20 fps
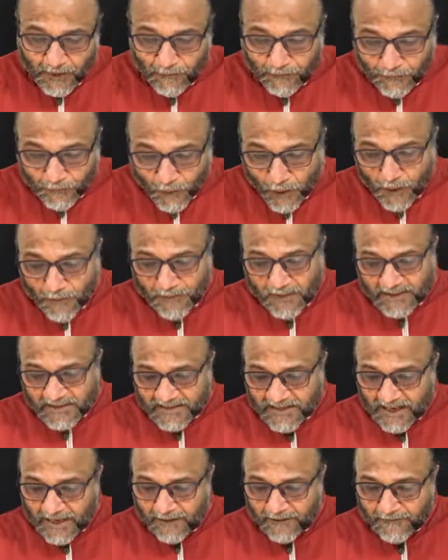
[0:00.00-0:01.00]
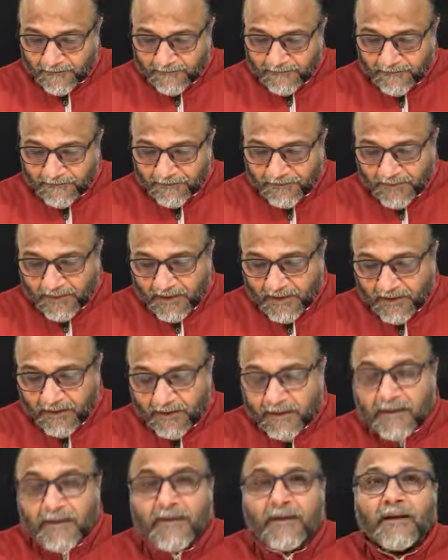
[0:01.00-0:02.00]
from the self,
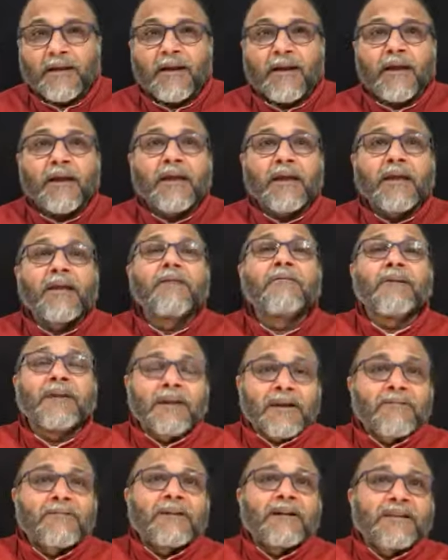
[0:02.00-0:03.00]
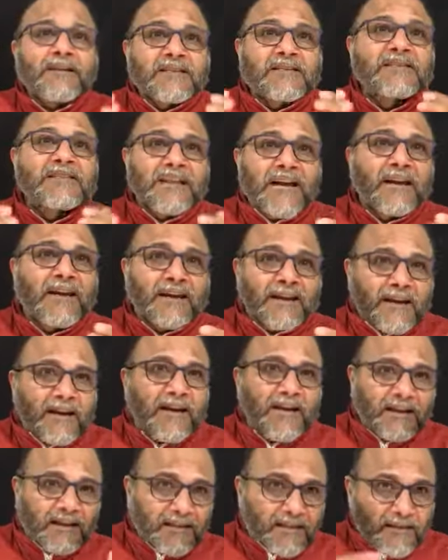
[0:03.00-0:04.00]
even if it is done
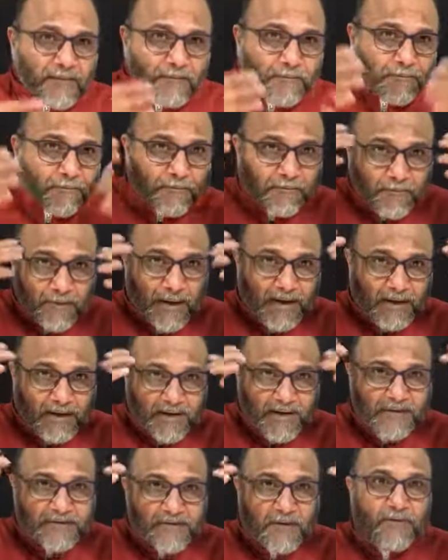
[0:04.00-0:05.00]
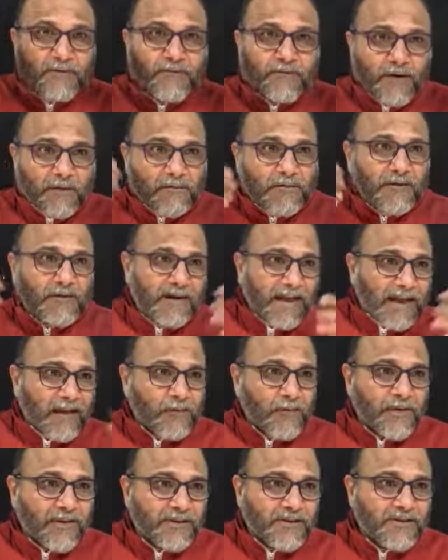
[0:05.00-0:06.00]
in the parlance of our
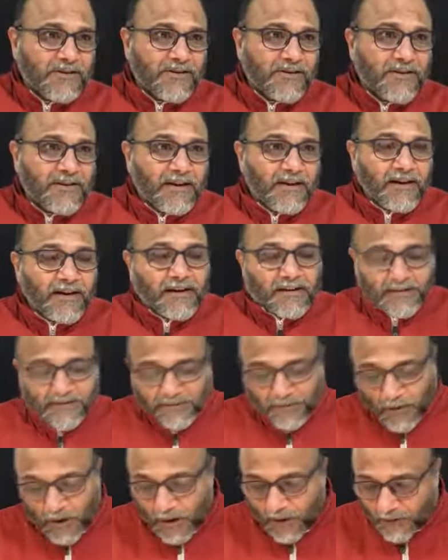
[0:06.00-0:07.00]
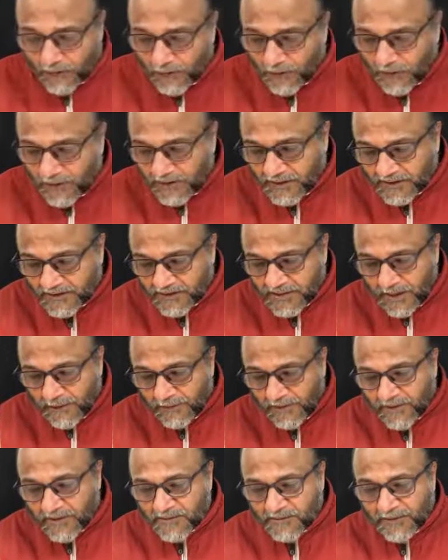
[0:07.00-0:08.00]
language, it is not for
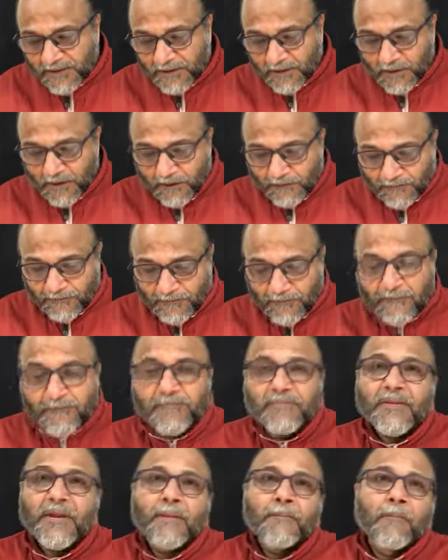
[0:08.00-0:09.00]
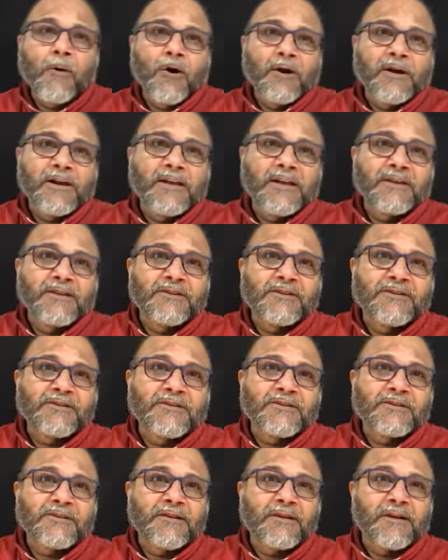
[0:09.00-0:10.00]
establishment of
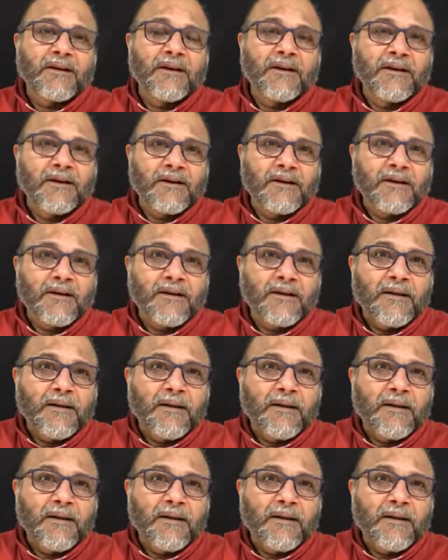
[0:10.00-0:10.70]
bondage. Huh?